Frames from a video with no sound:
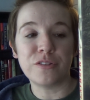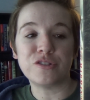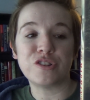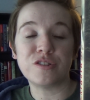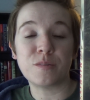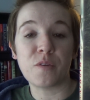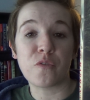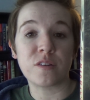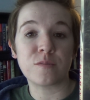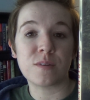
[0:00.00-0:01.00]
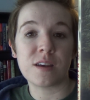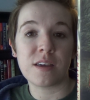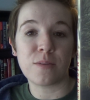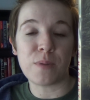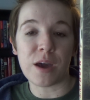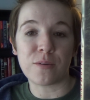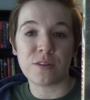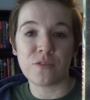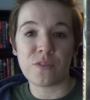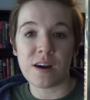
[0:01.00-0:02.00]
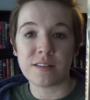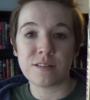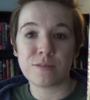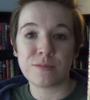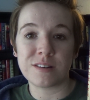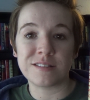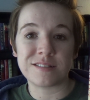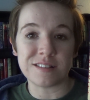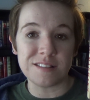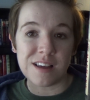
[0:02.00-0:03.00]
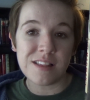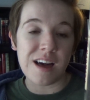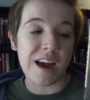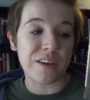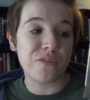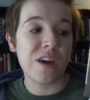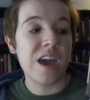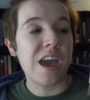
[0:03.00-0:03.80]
that she used to be friends with back when her father was still alive,